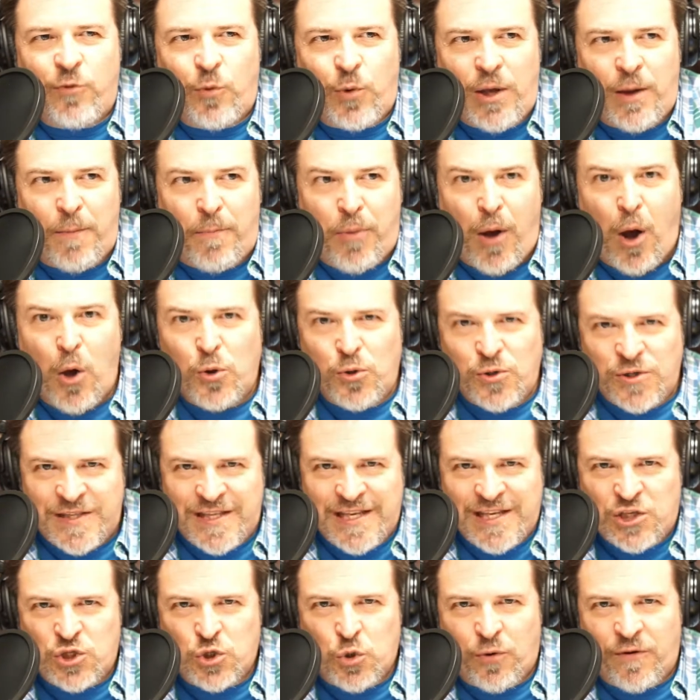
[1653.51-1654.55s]
We oppose
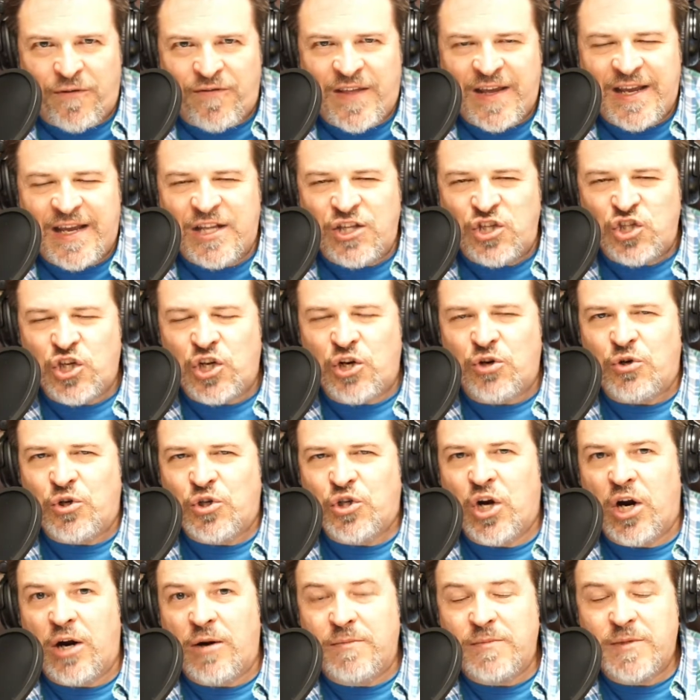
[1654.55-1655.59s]
this sort of thing in general
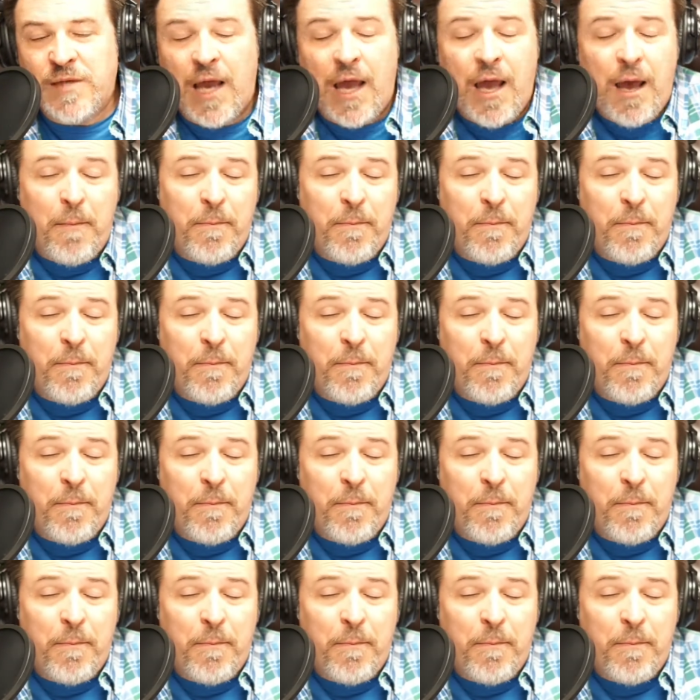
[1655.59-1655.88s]
terms.